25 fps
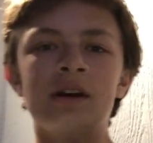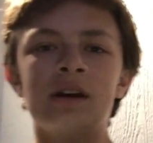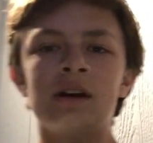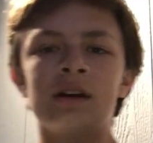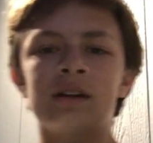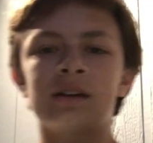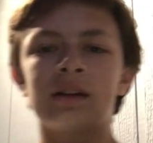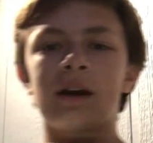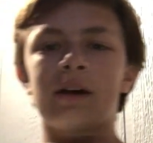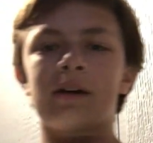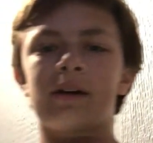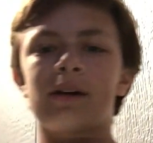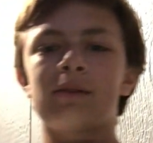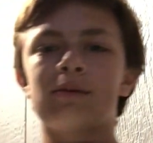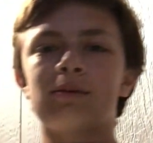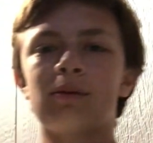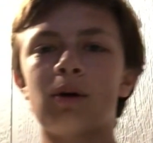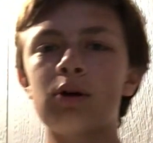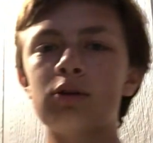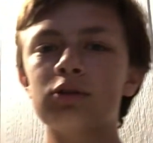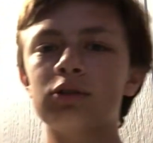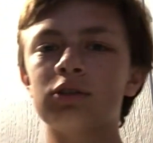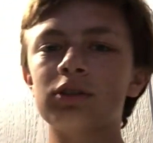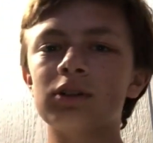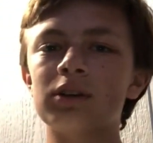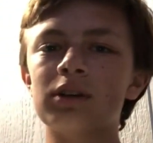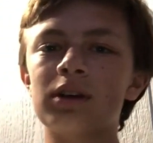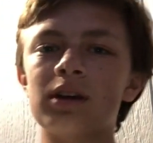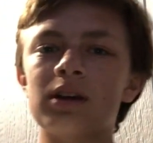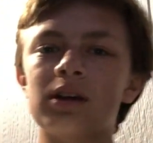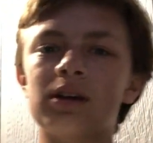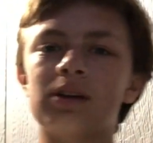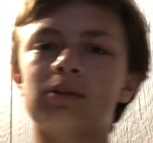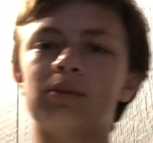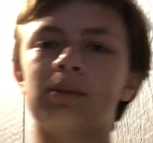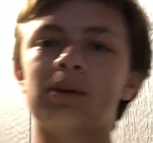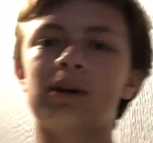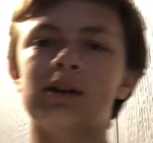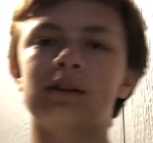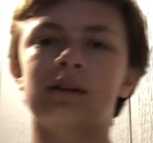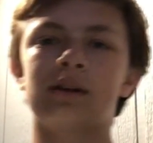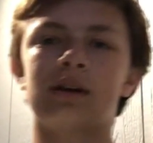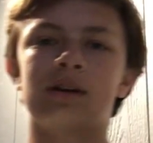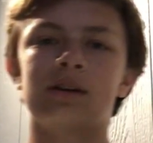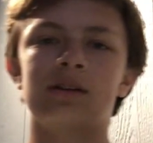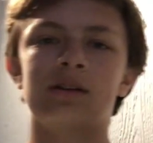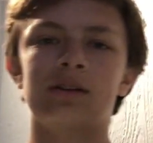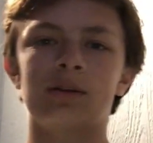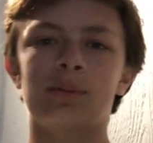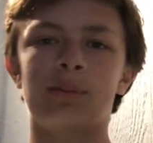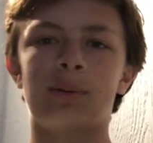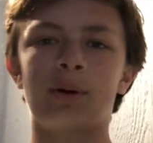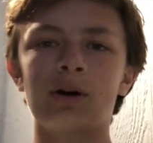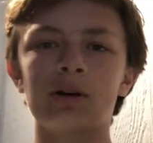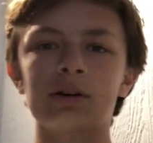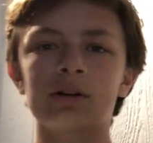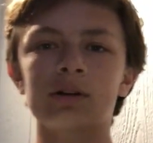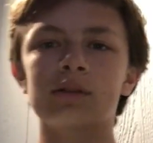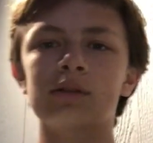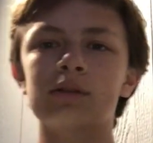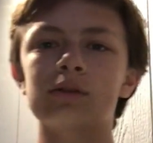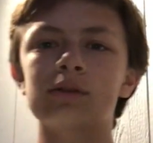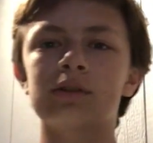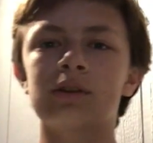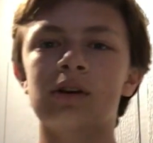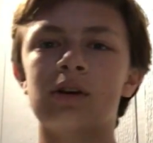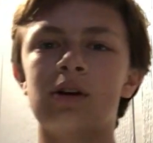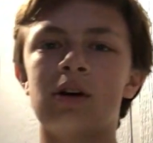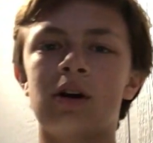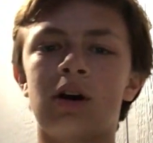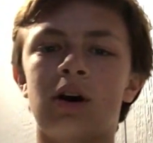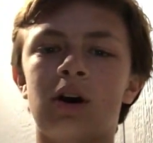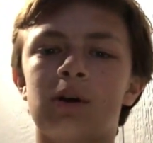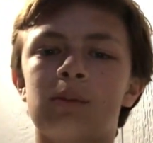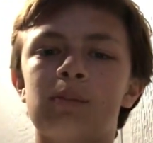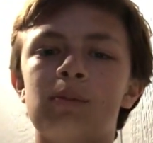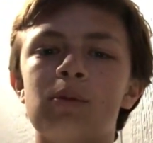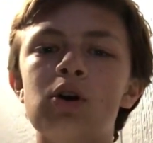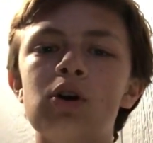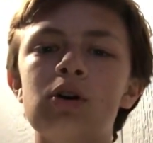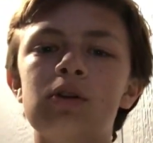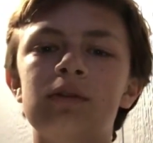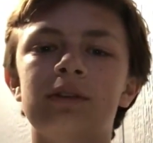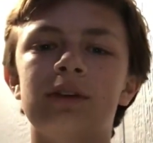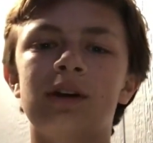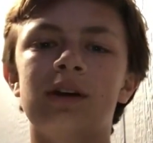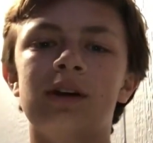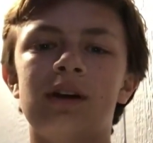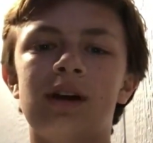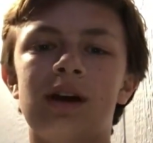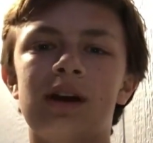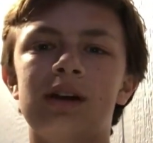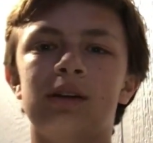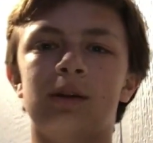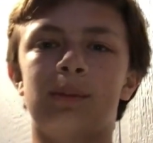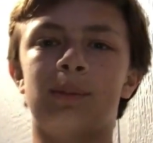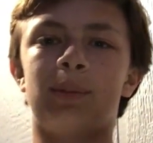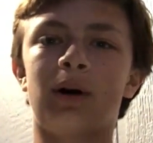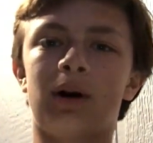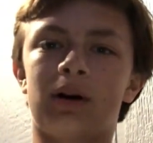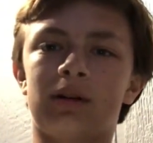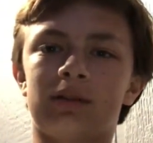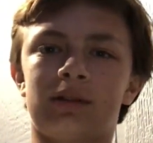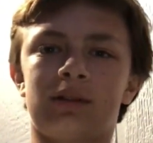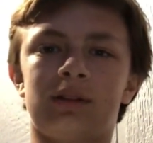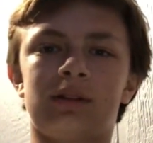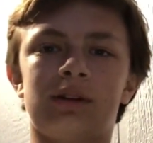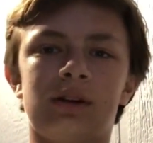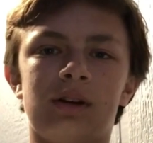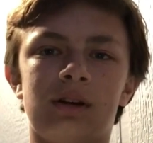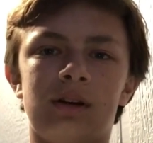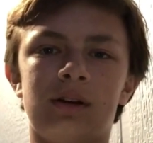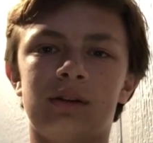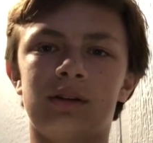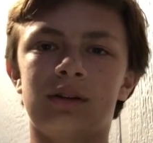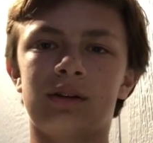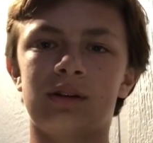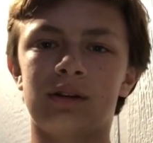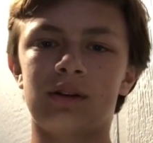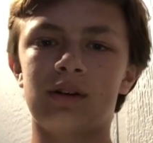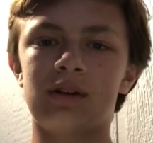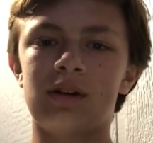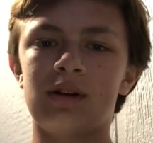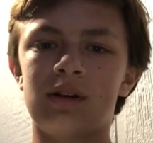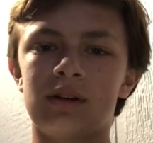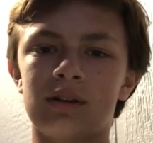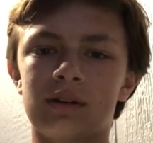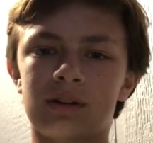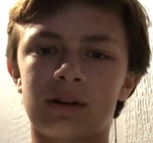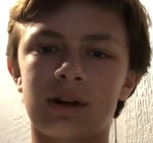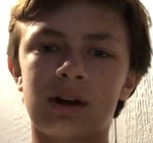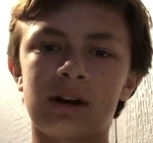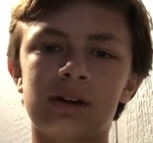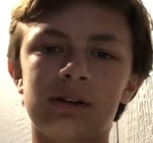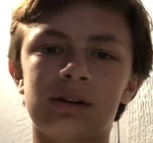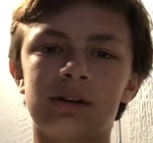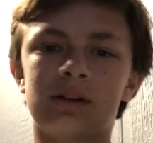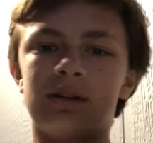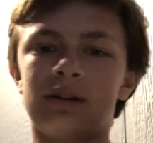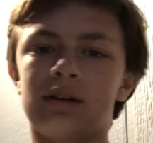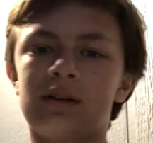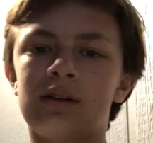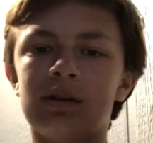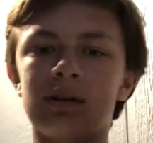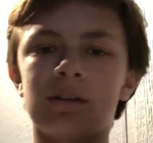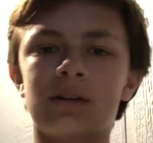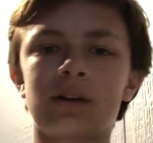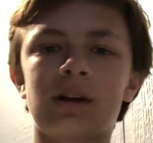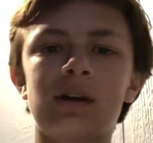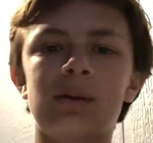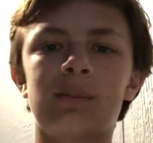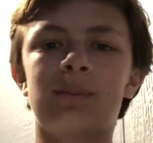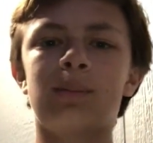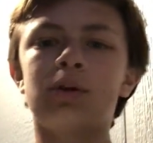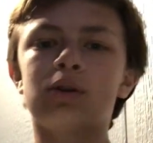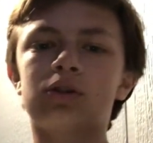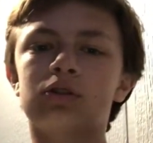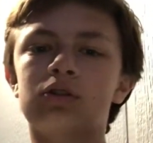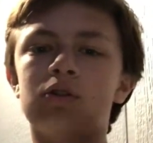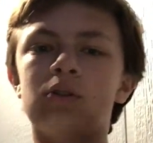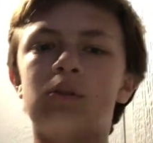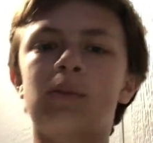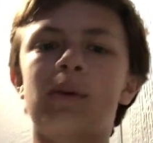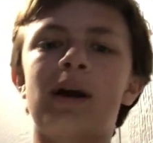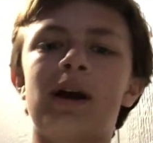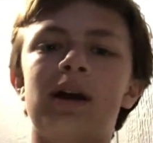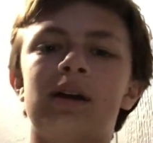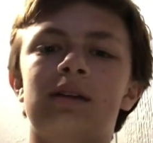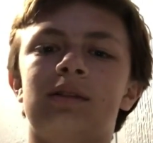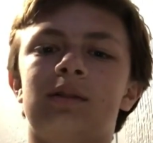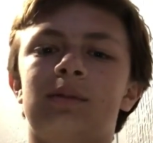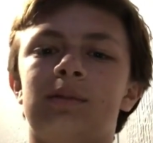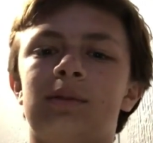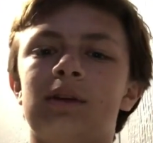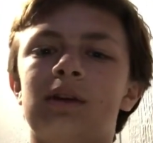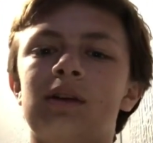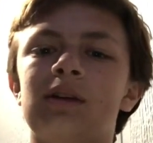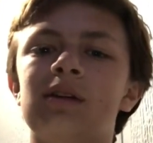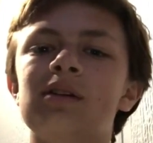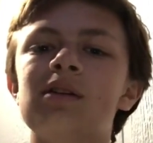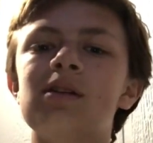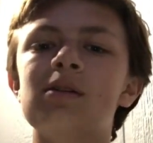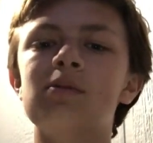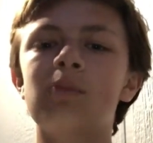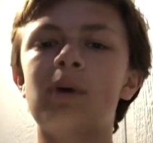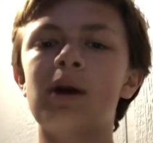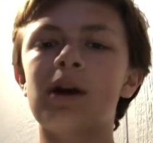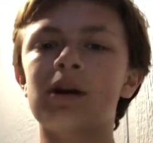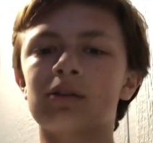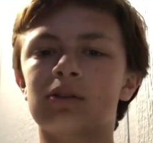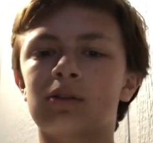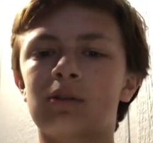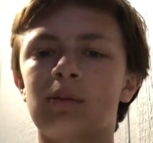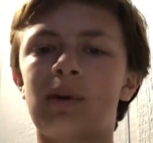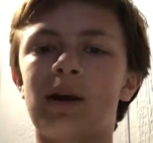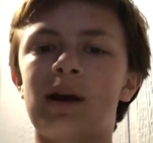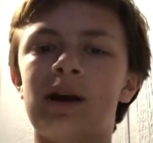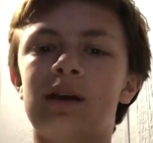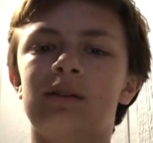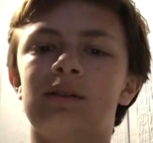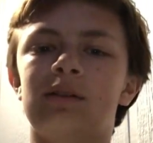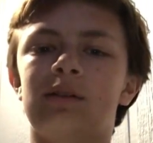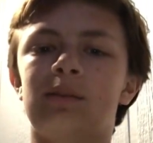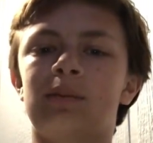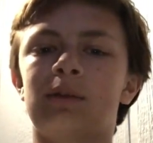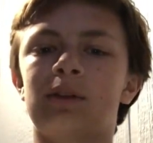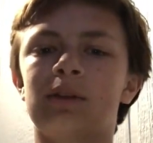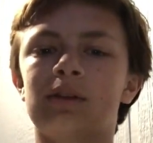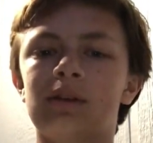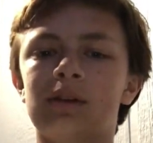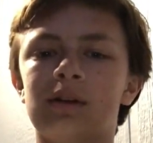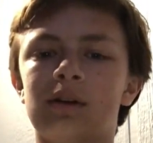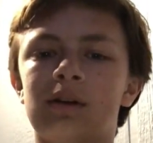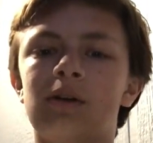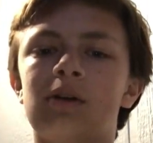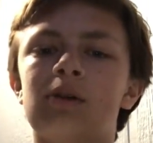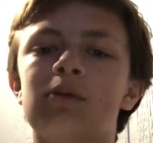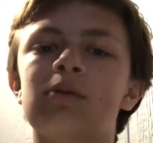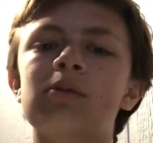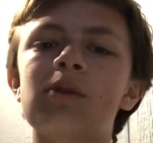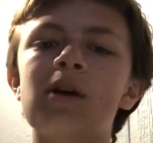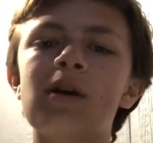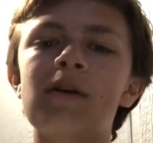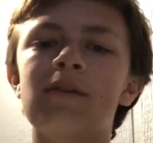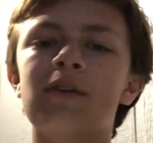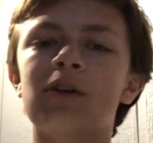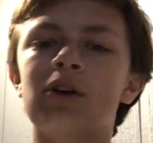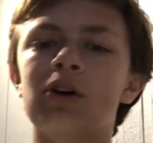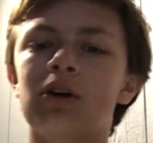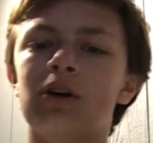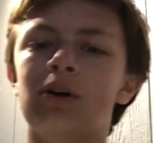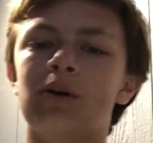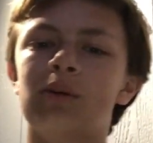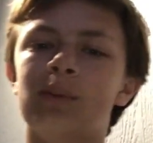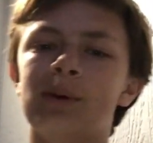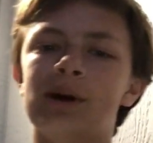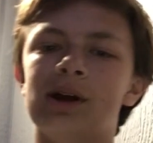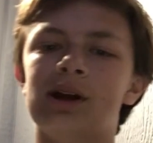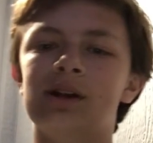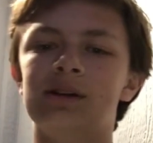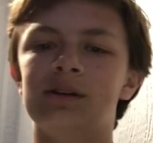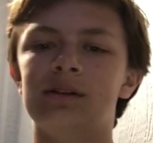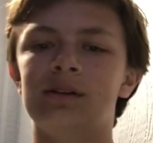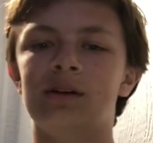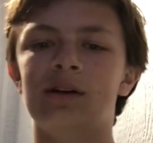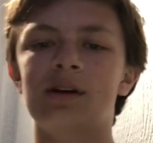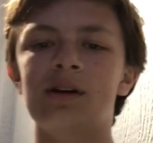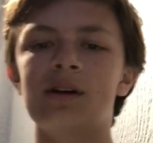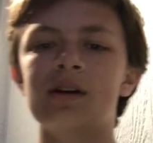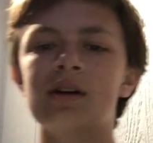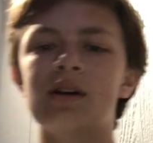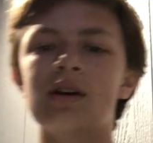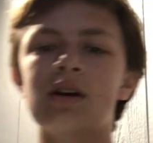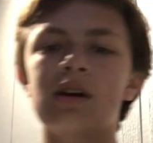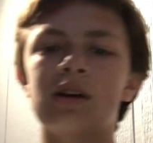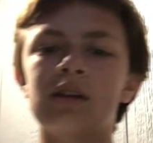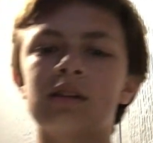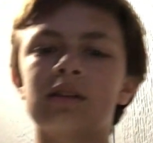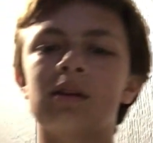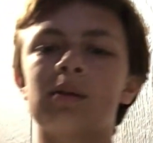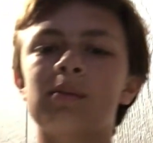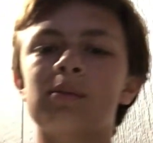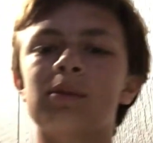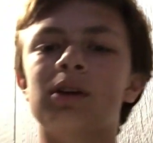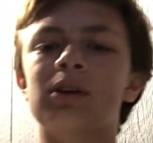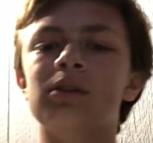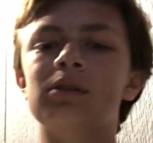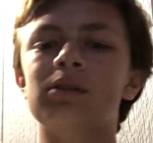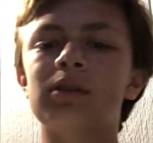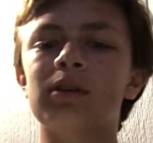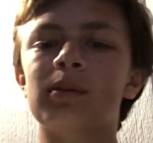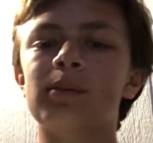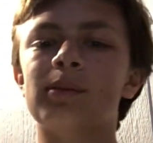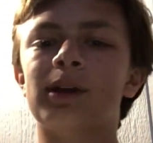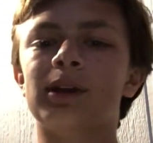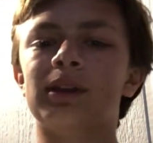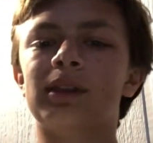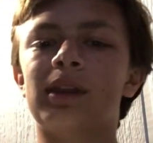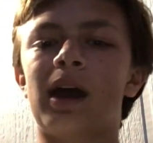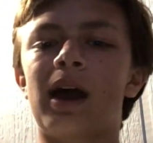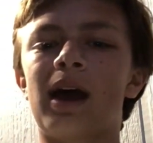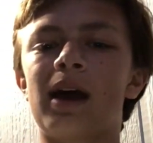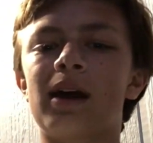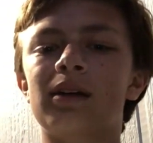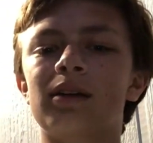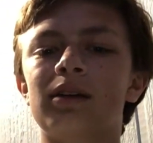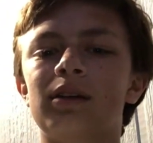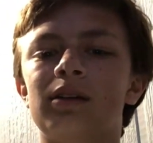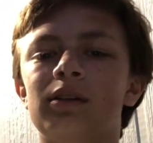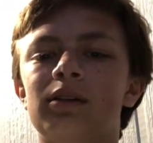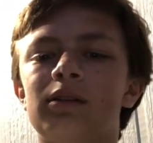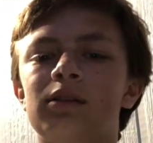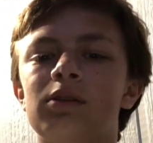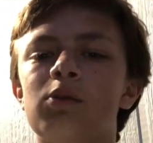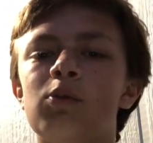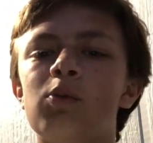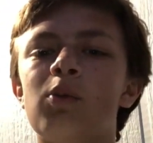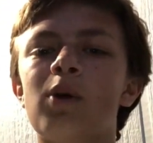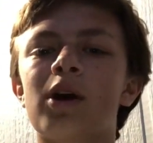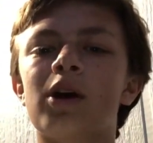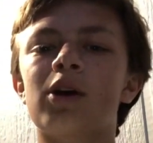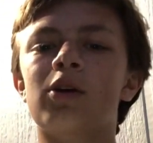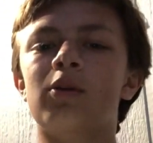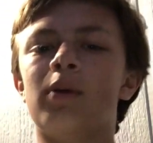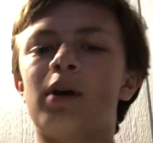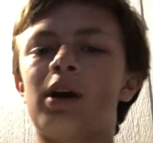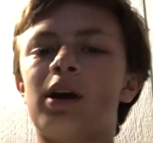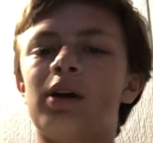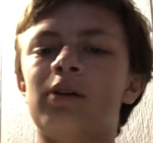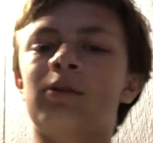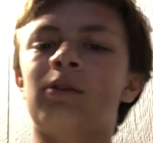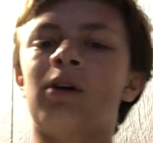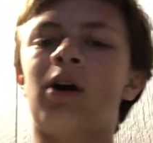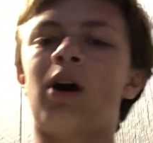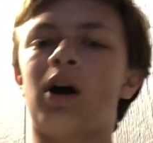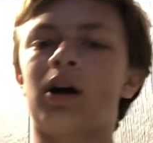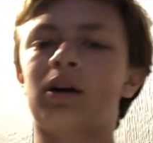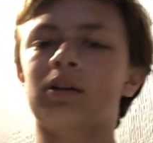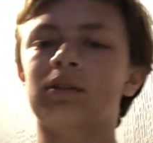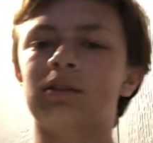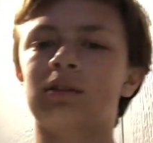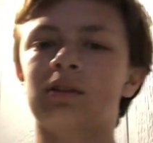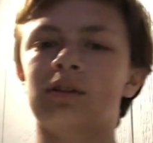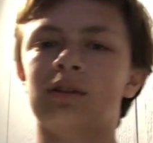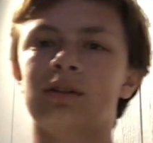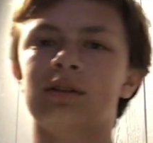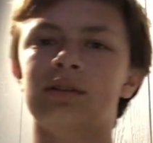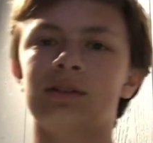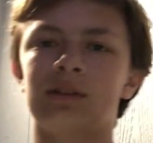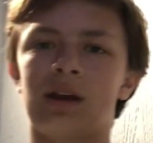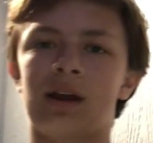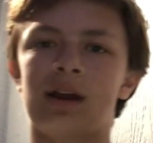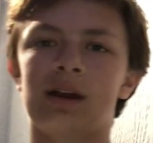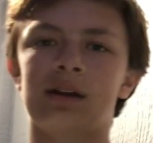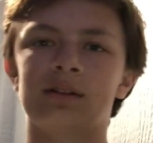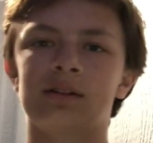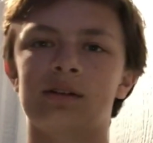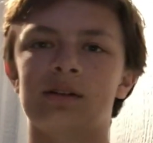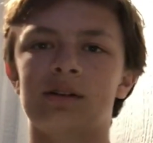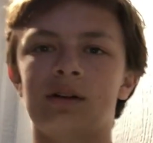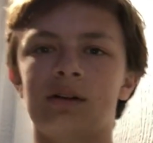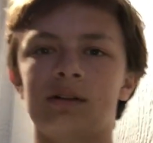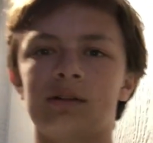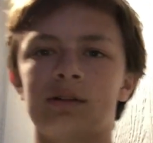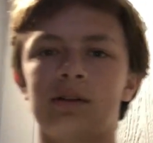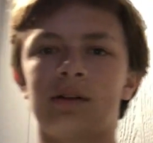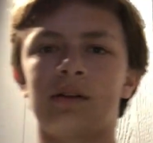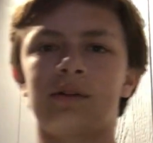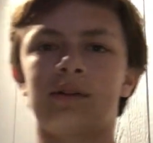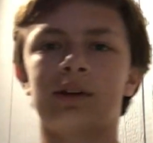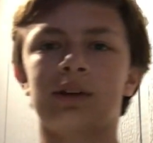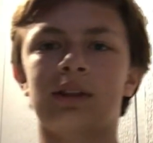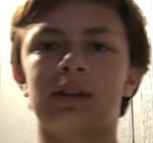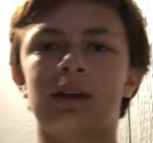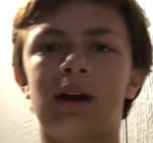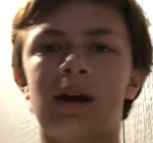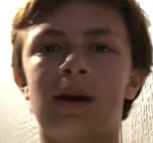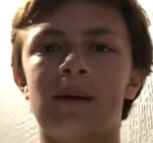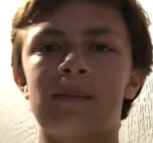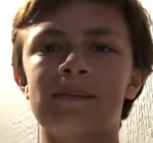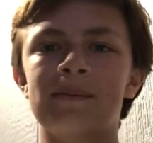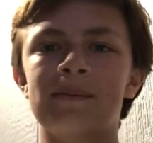Now, erosion is when the particles are moved and deposited. They're kind of pushed away at something. It wears away at something. A river, a wind, something like that can wear away at rocks or sand, stuff like that.